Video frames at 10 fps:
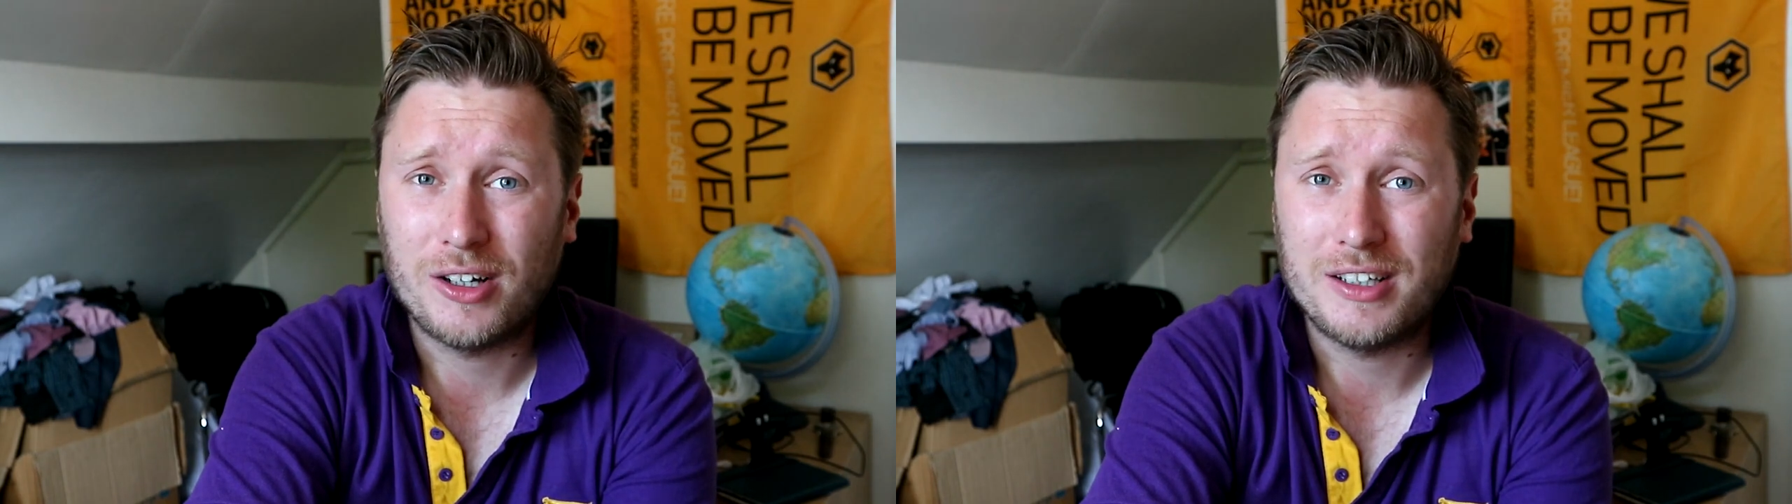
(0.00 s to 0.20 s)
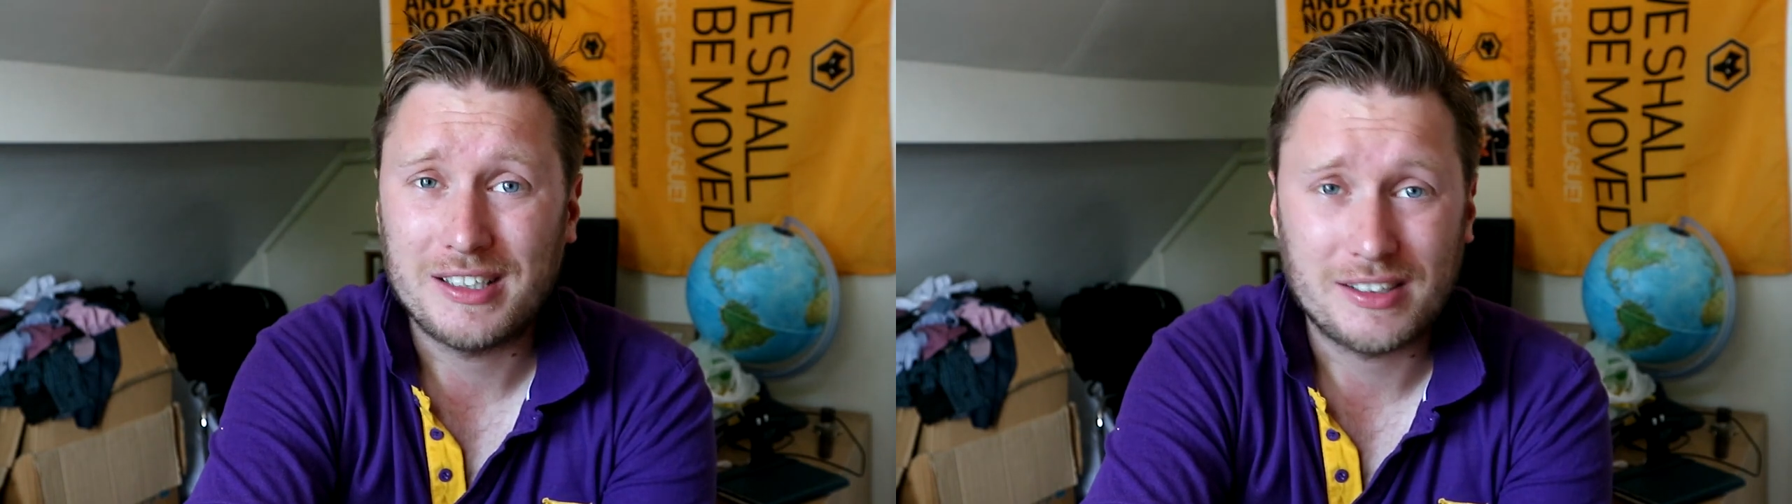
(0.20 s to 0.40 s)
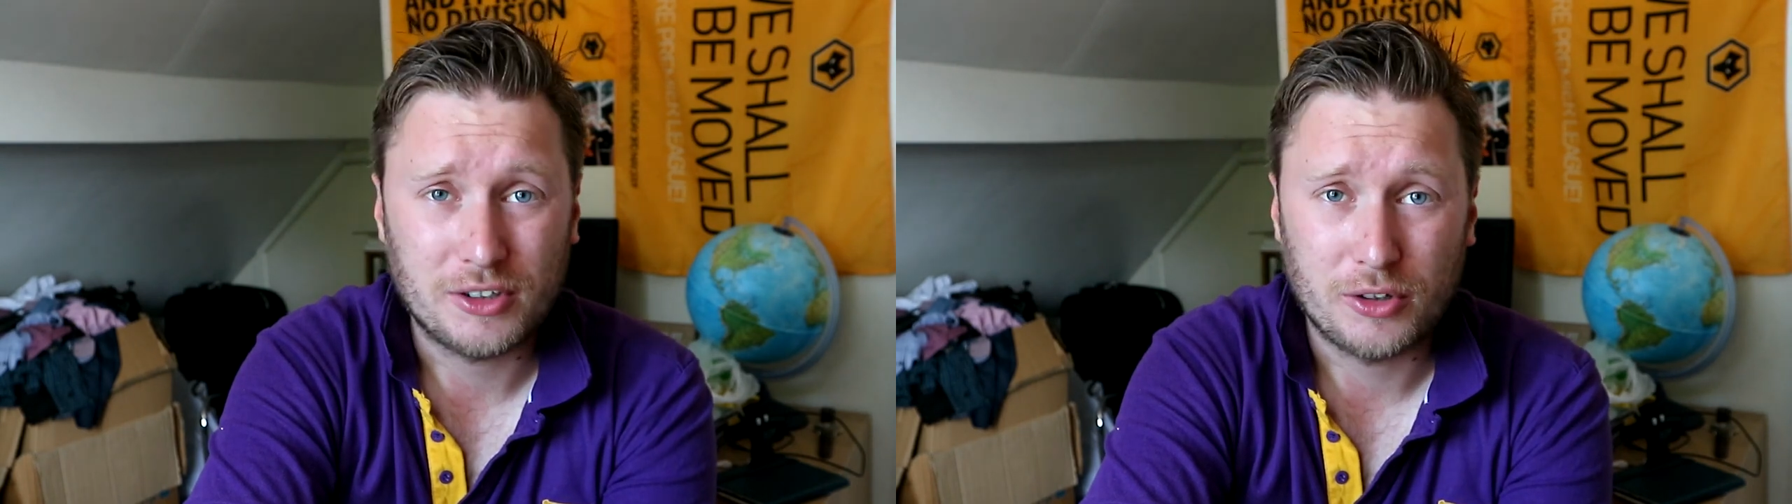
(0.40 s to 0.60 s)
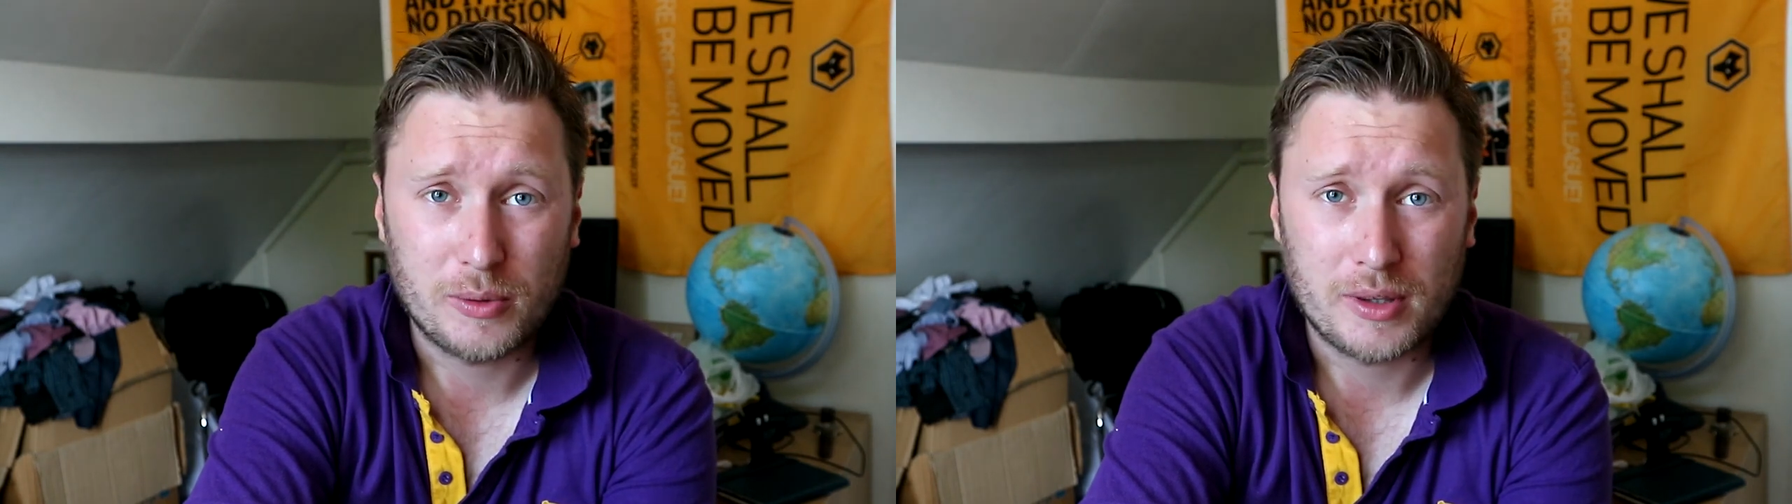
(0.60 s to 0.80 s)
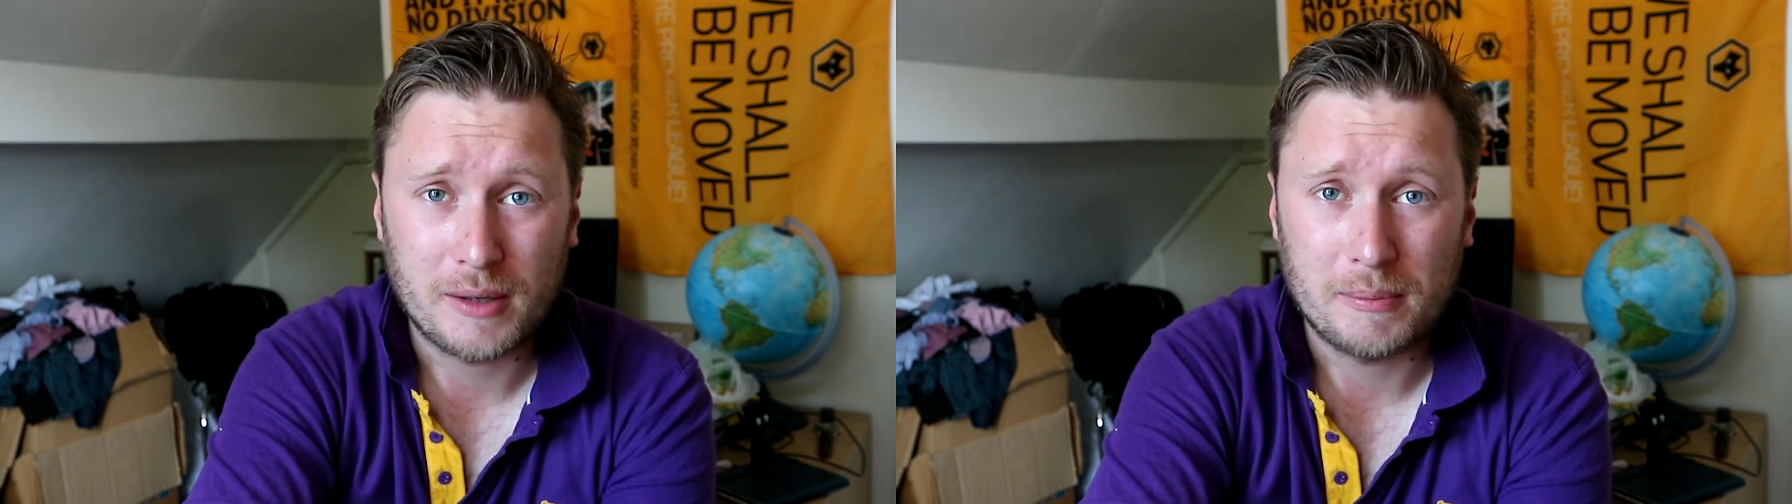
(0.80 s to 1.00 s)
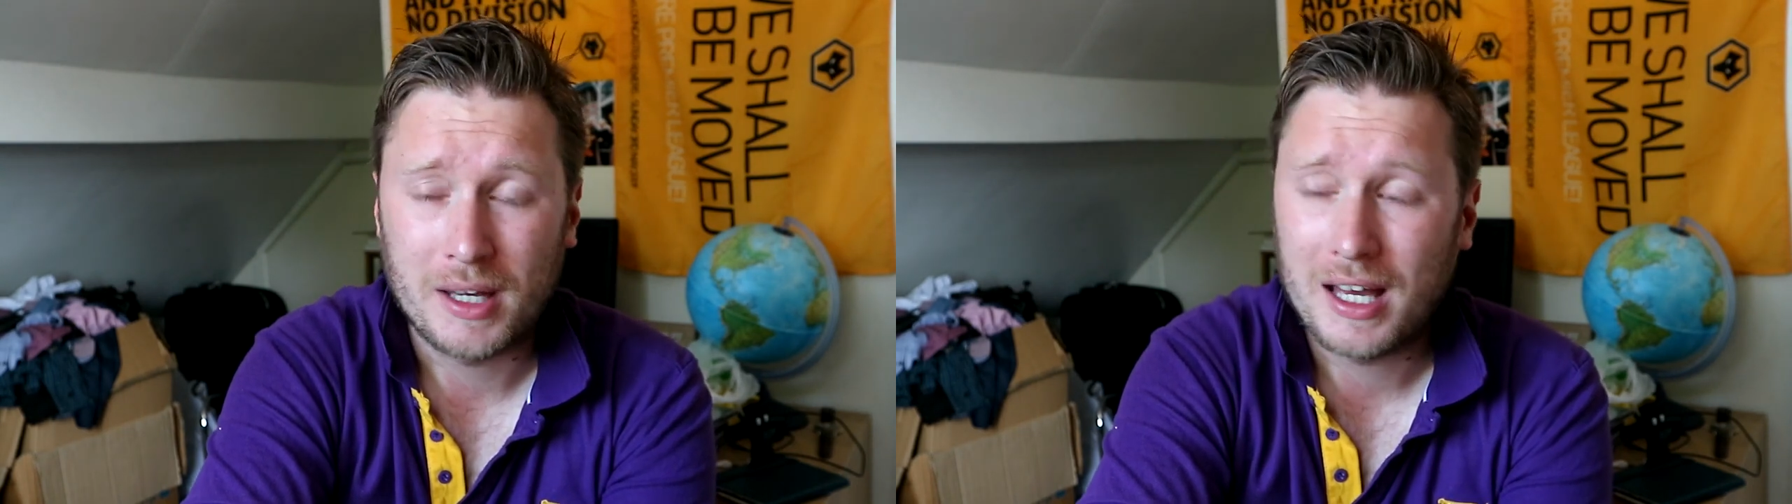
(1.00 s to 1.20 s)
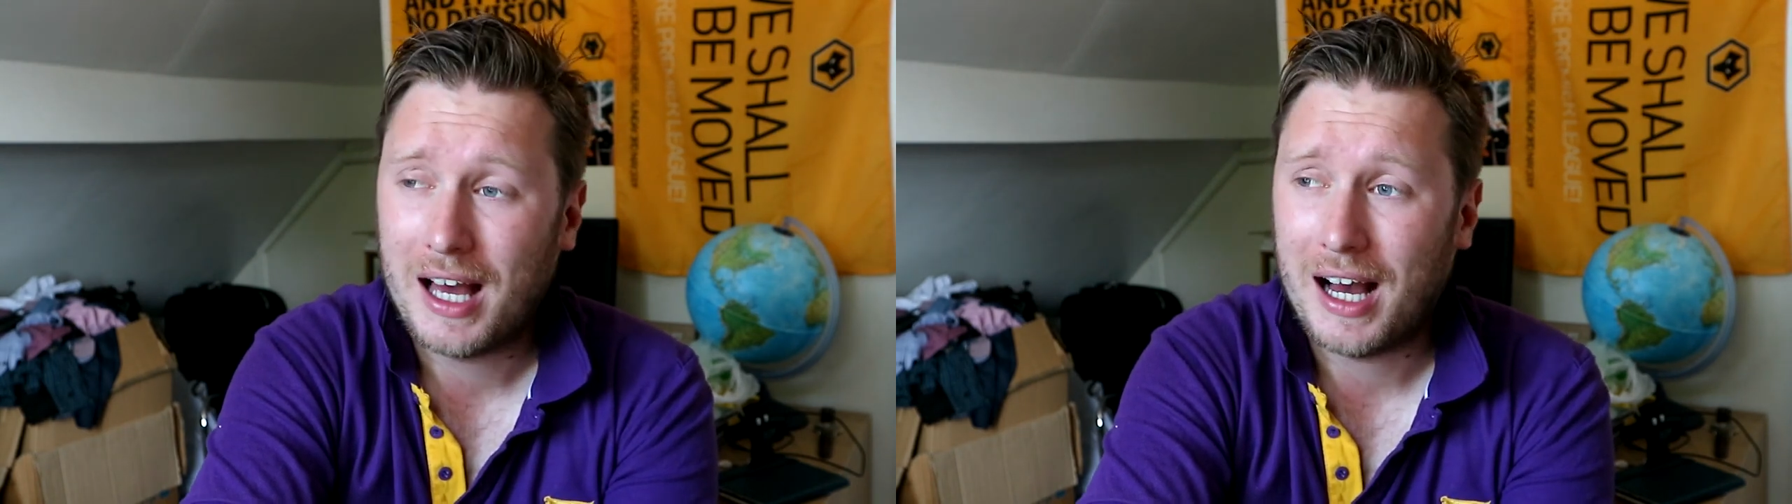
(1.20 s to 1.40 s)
I disagree with him,